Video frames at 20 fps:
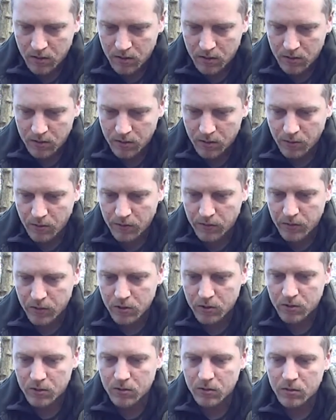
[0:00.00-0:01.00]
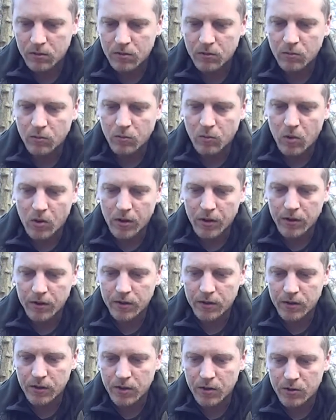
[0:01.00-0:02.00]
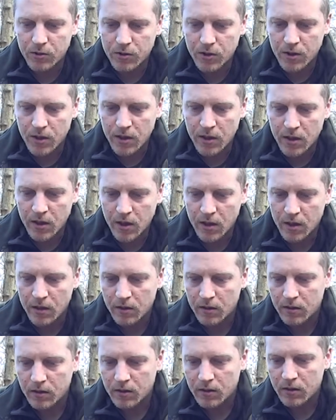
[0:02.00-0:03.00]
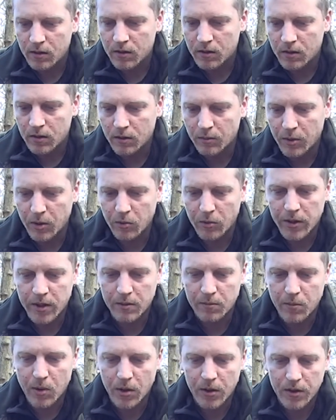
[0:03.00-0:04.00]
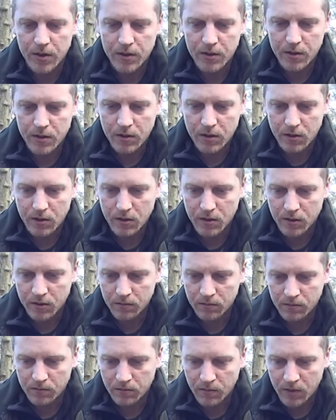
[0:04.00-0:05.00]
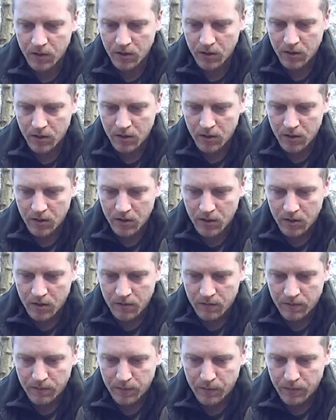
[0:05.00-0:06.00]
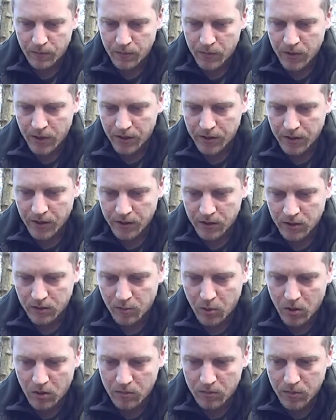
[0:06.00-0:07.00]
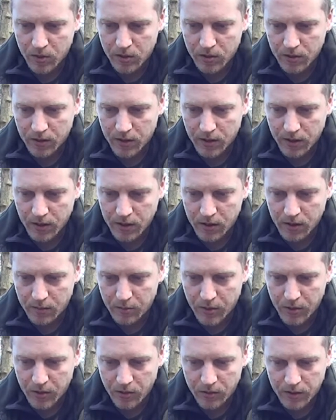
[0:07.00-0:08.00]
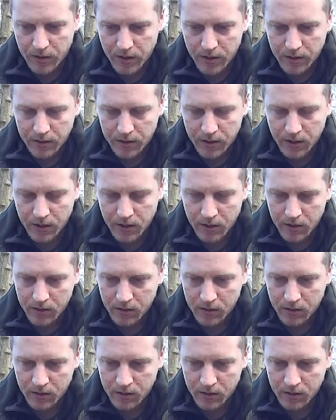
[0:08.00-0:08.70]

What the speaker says: so if you just want to use the built-in mics, you can attach that to the bottom and clip it on and